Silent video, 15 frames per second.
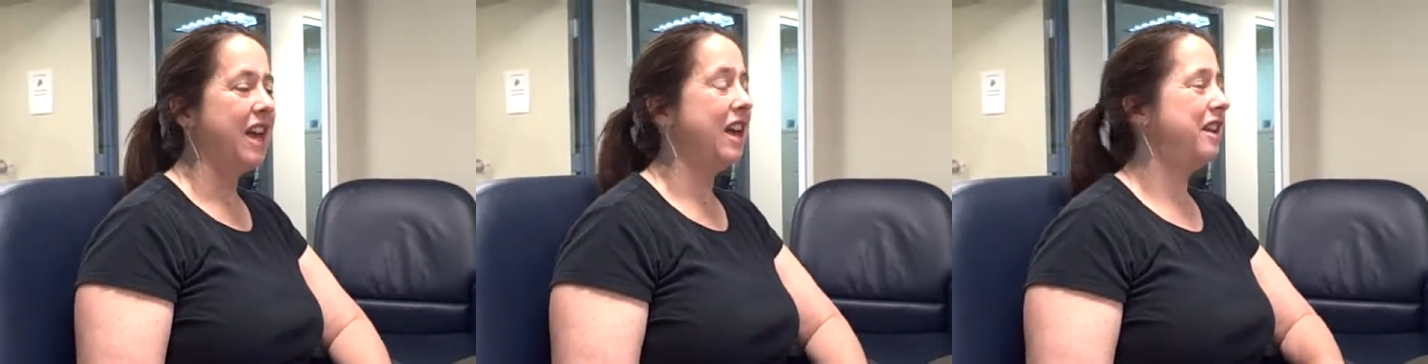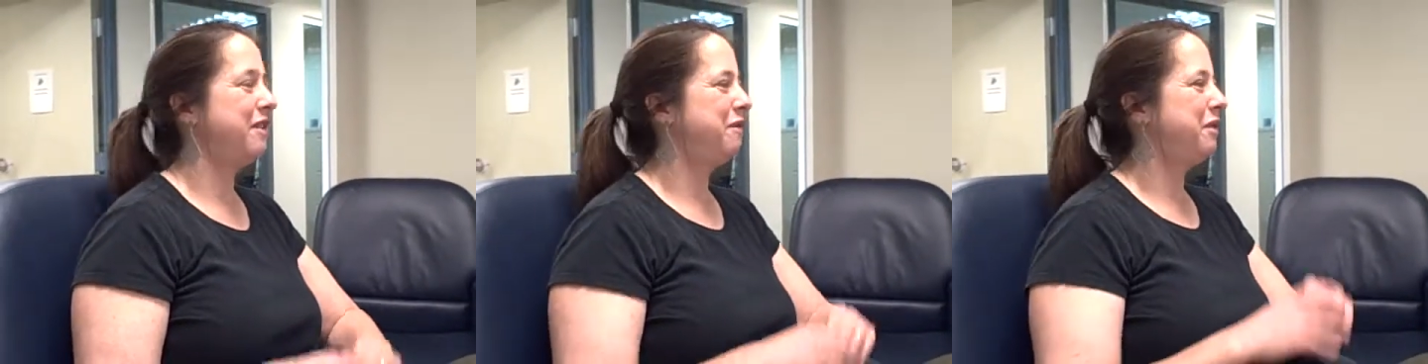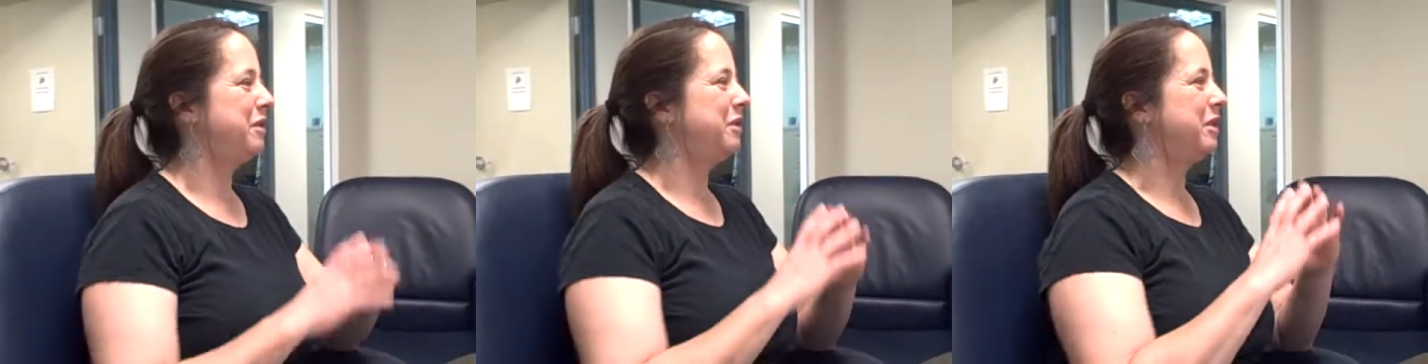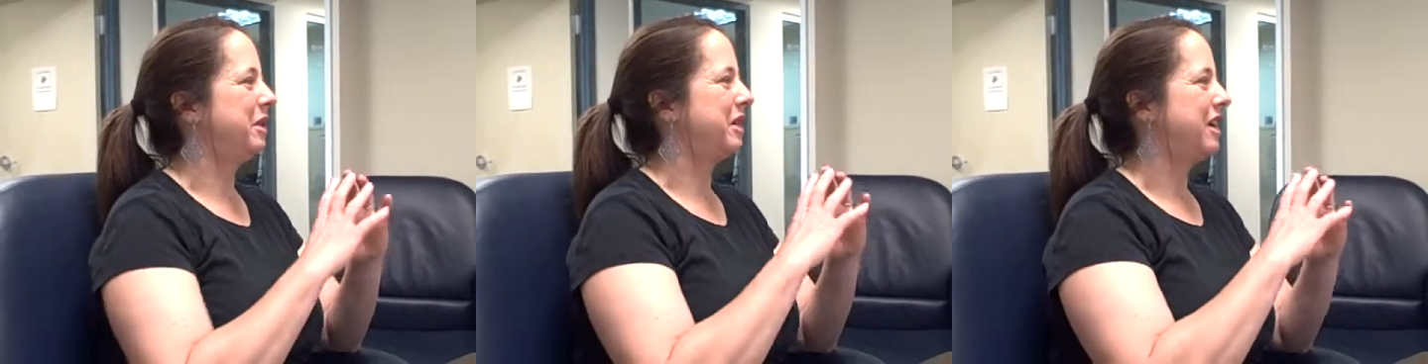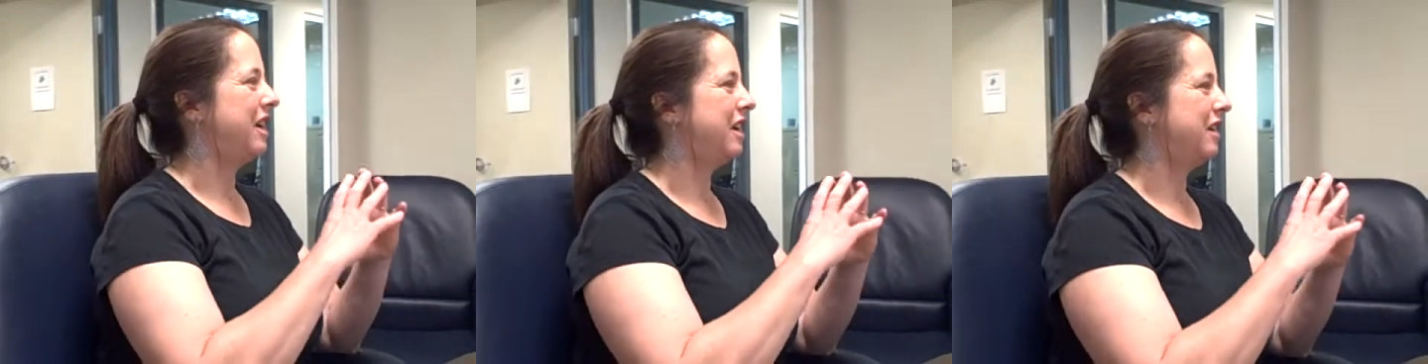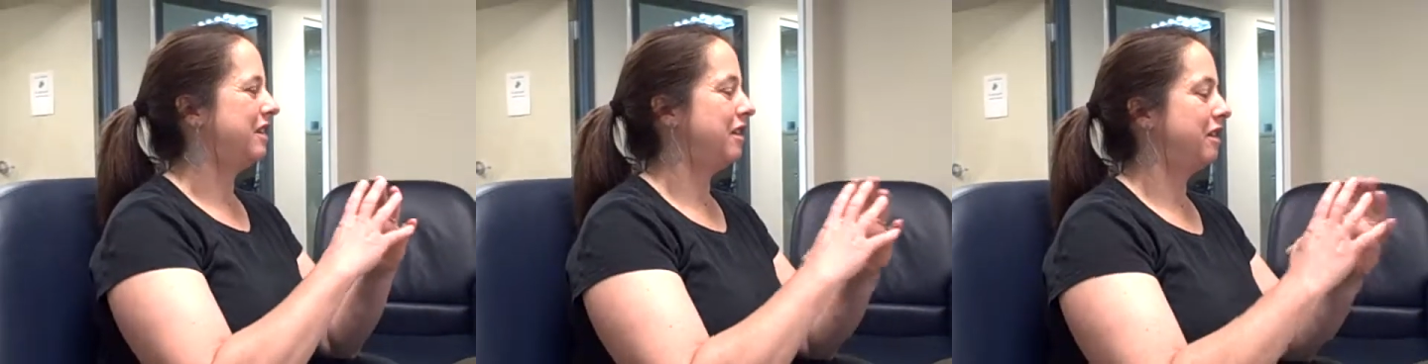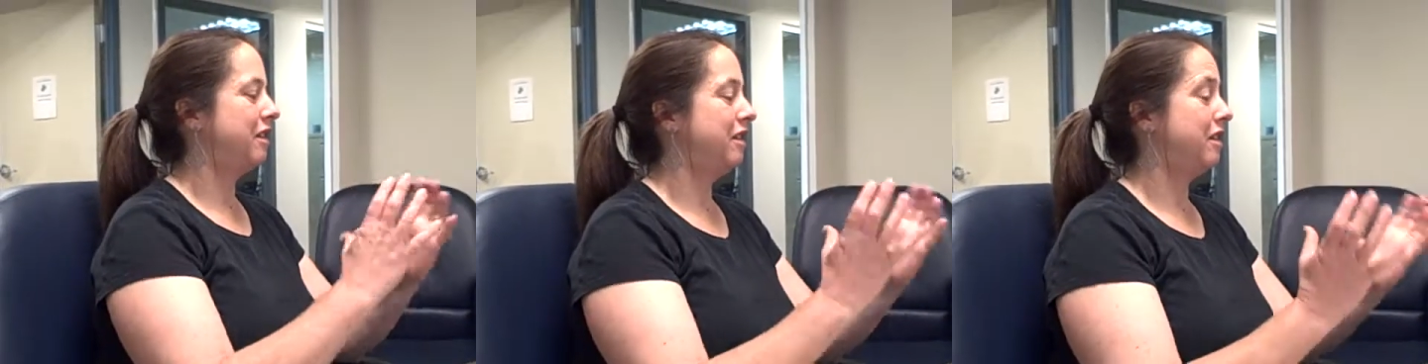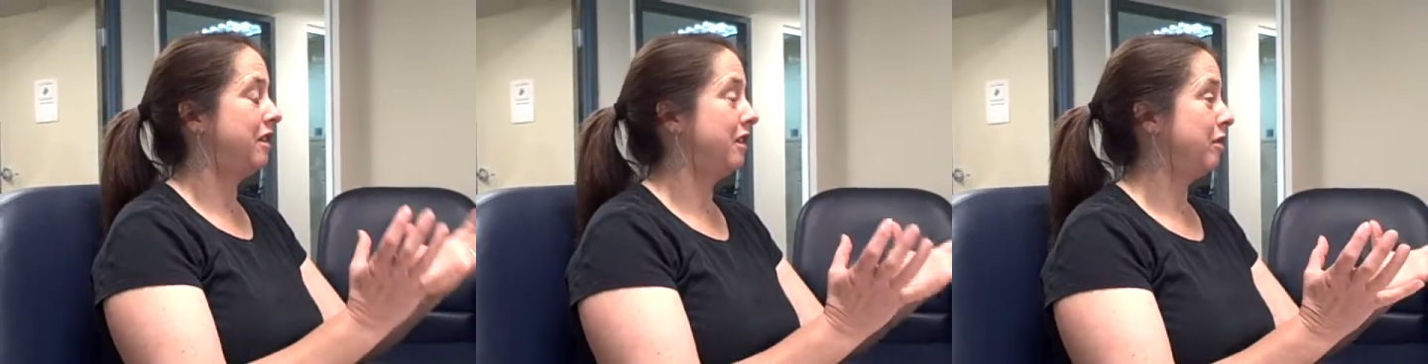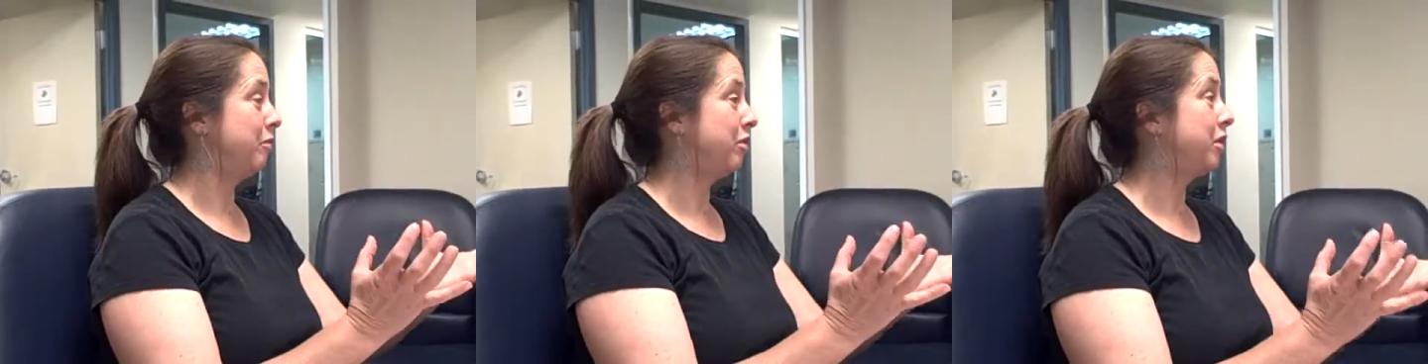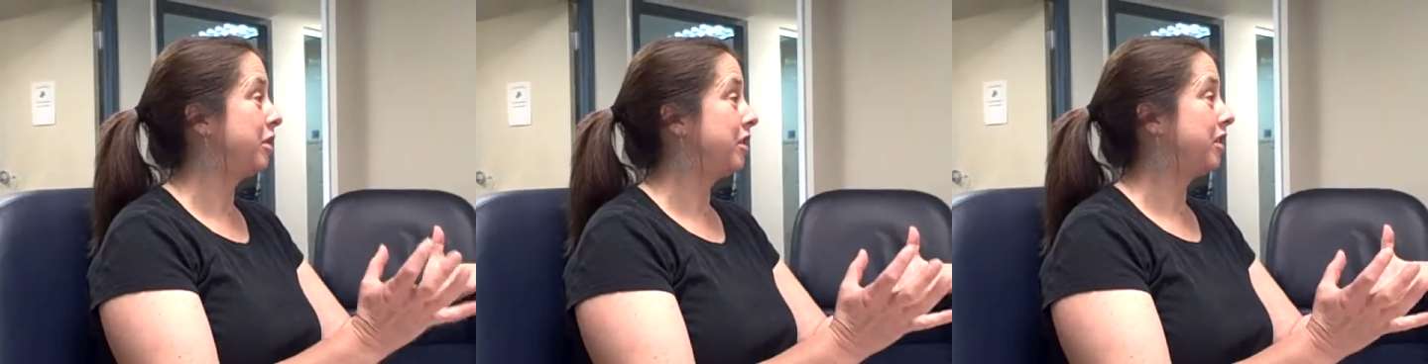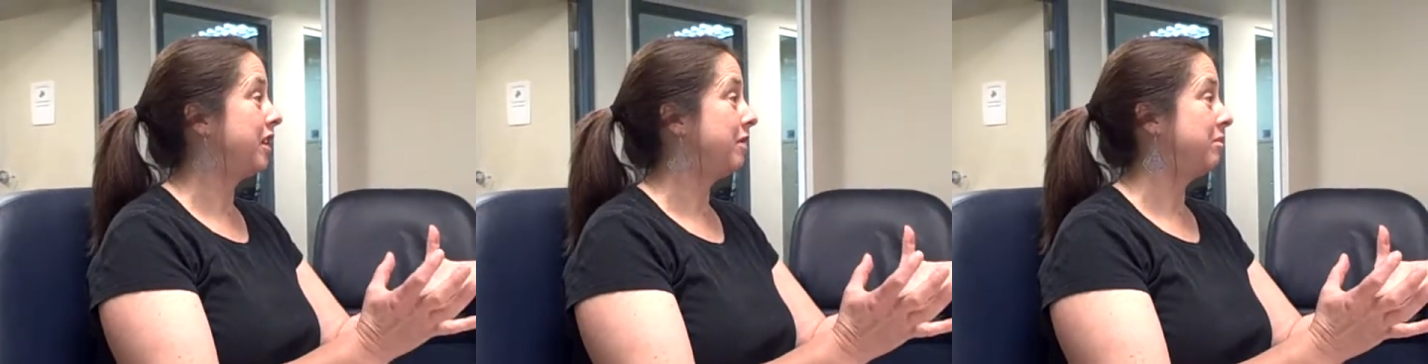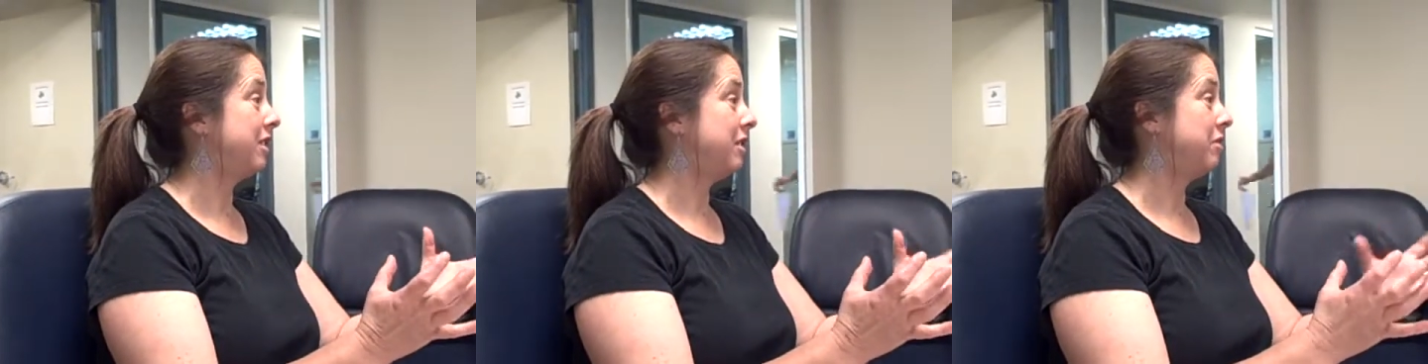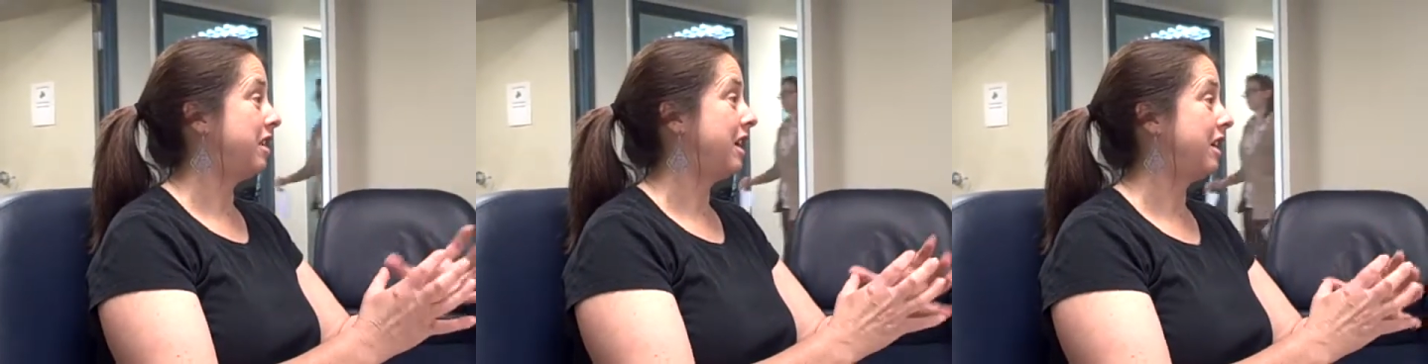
And if you look at the programs that we